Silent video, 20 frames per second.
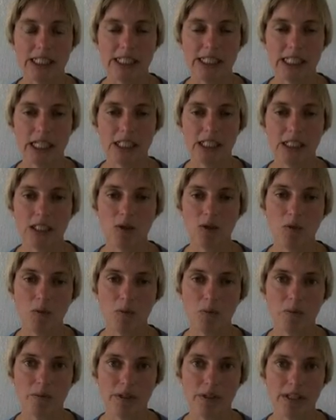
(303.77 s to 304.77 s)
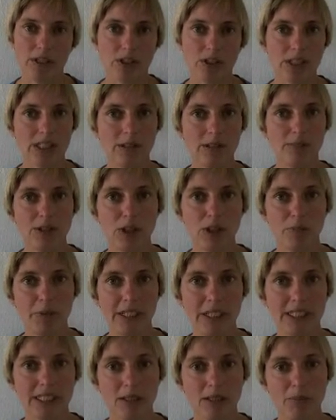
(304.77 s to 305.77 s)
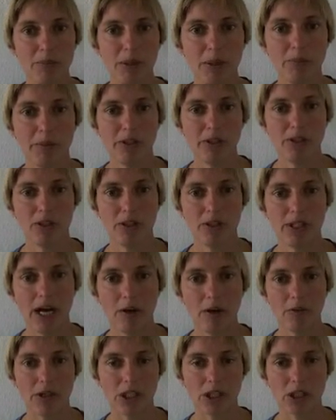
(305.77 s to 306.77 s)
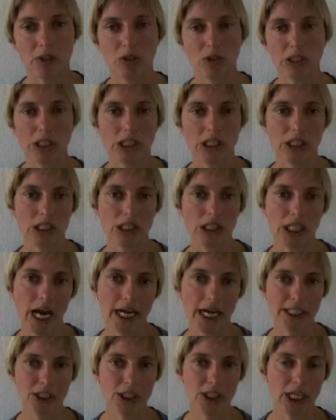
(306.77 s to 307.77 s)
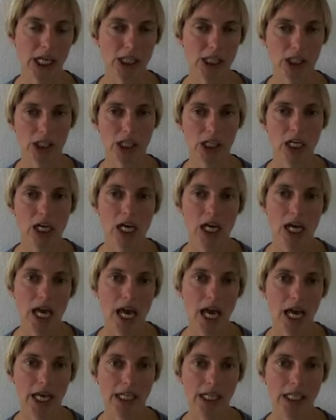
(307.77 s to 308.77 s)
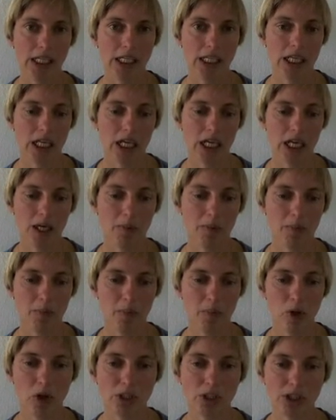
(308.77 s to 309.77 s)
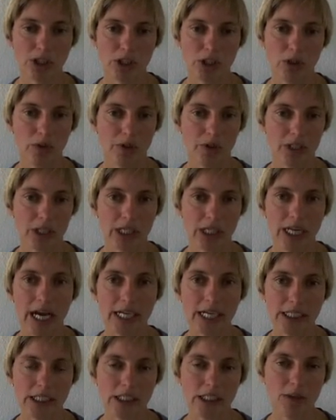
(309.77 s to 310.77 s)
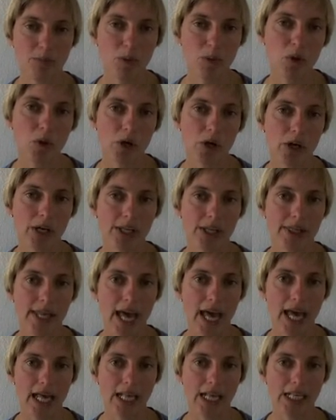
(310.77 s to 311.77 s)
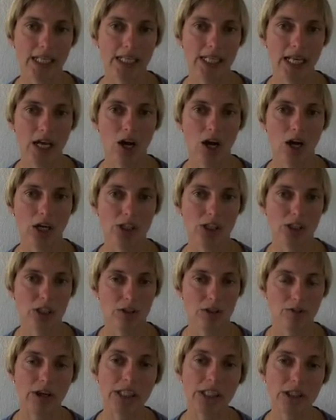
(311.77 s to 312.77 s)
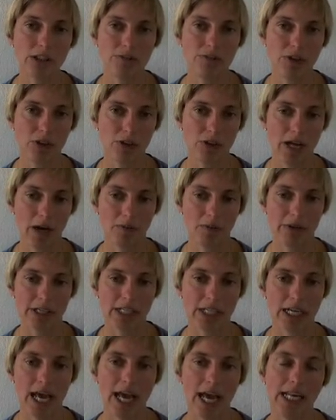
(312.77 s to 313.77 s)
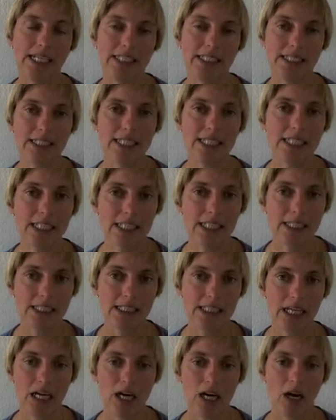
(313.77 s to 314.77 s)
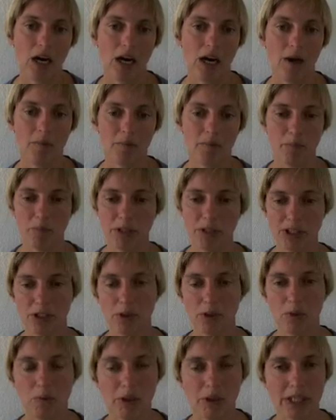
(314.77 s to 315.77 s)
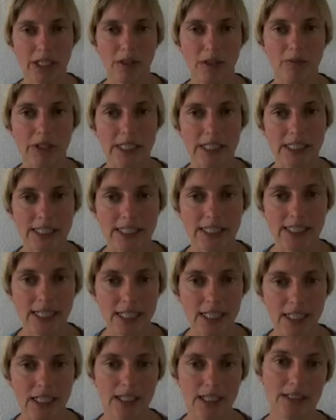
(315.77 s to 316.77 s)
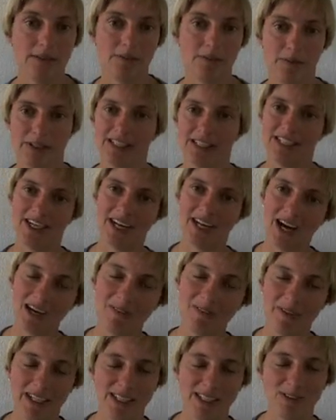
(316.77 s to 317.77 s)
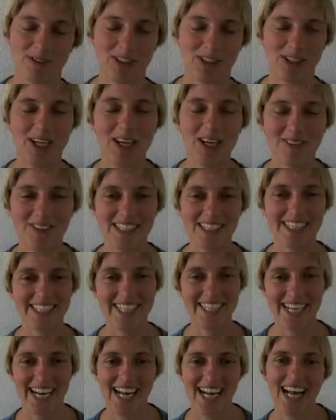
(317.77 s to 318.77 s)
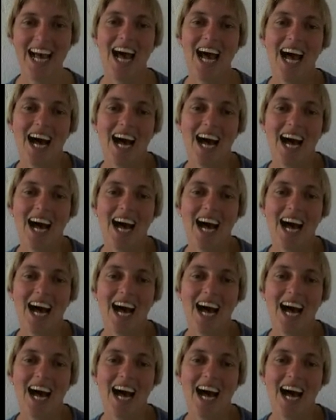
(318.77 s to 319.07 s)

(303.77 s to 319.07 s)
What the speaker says: it said, oh, there seem to be some people in your network who are tied together, and more so, they're connected more than they are to the rest of your network. And indeed, once you're working with this data, with an anonymized version of this data,